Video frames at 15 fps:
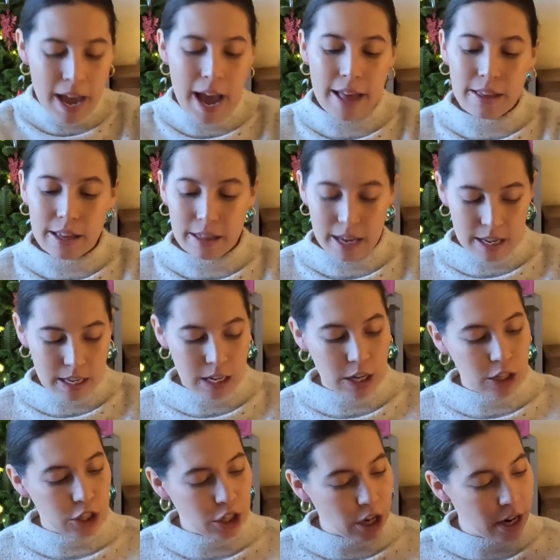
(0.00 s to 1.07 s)
And then they
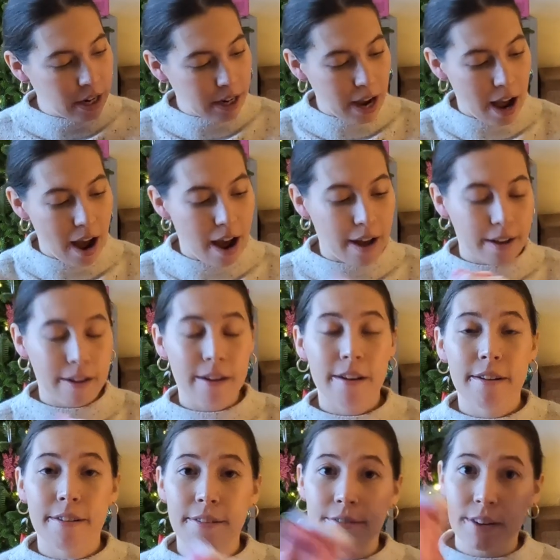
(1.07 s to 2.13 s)
each got
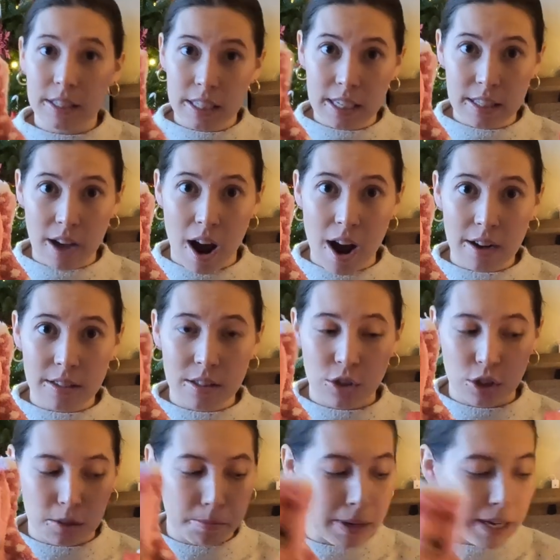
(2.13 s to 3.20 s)
fuzzy socks,
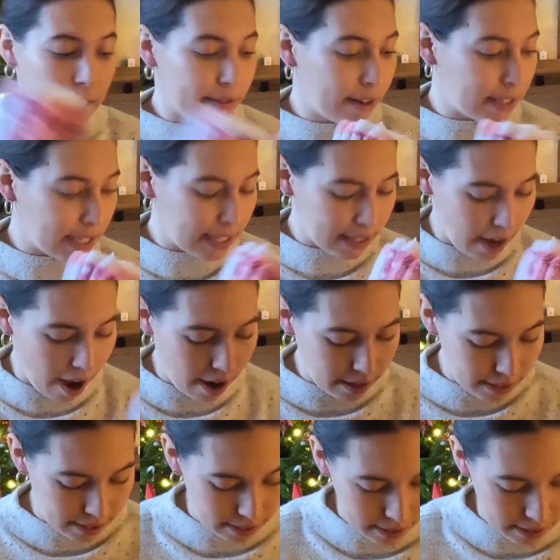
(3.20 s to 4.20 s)
just mini fuzzy socks.